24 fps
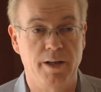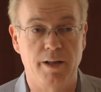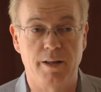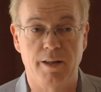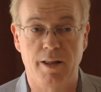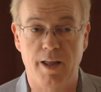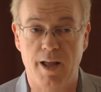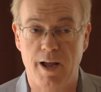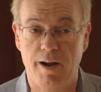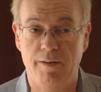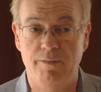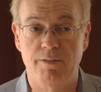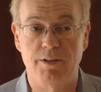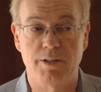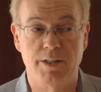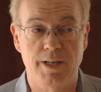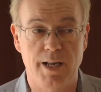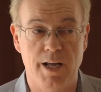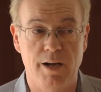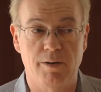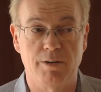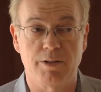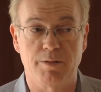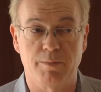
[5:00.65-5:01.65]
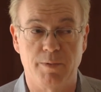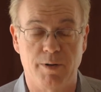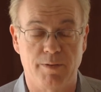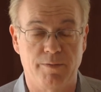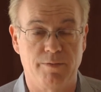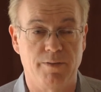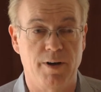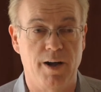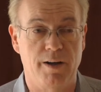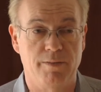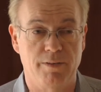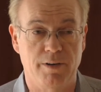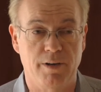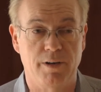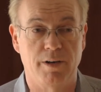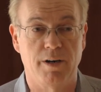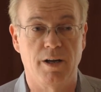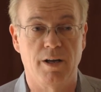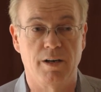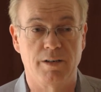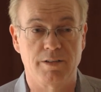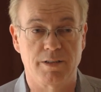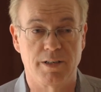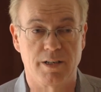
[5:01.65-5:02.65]
and the average now is about
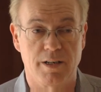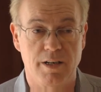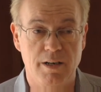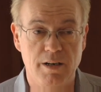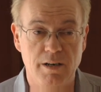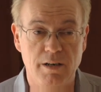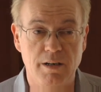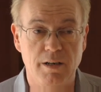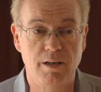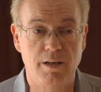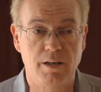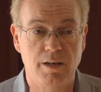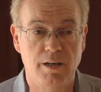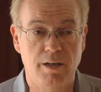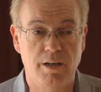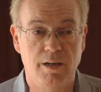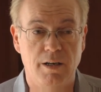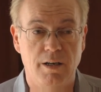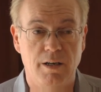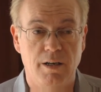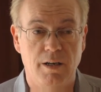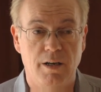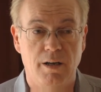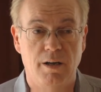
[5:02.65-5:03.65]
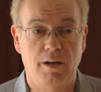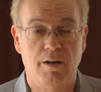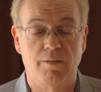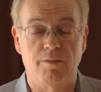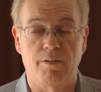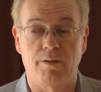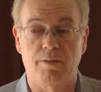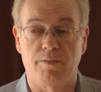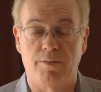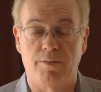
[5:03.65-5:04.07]
$500 a year For